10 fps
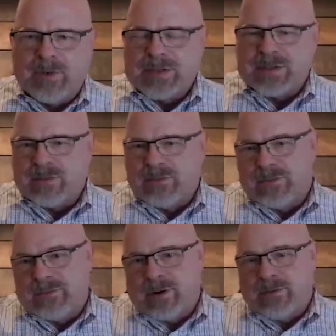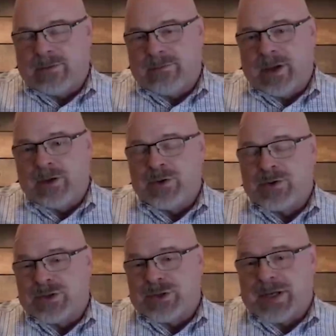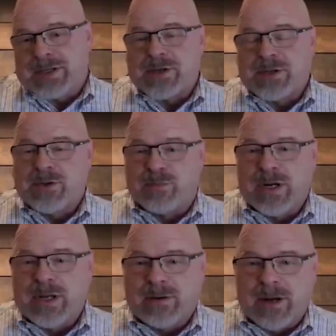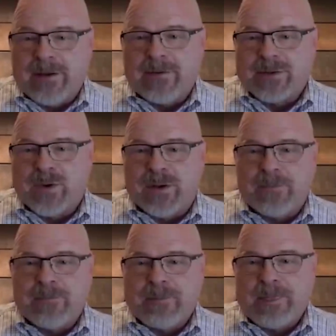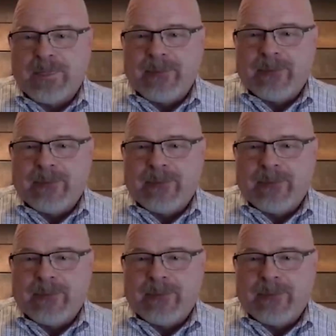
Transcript: You guys are unusual because you guys actually do the printing, right, as well?